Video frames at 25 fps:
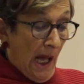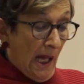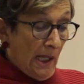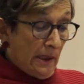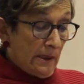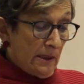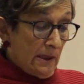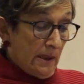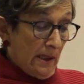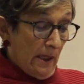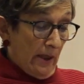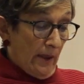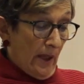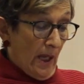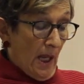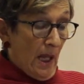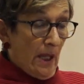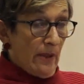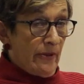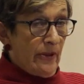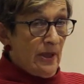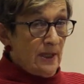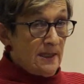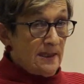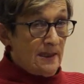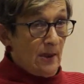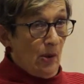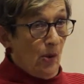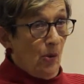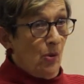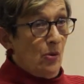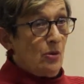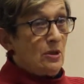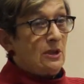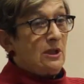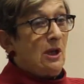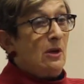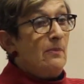And this
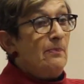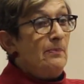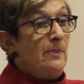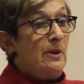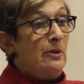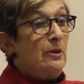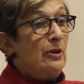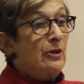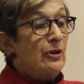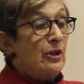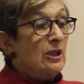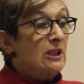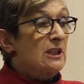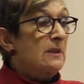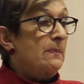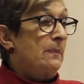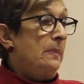also mirrored the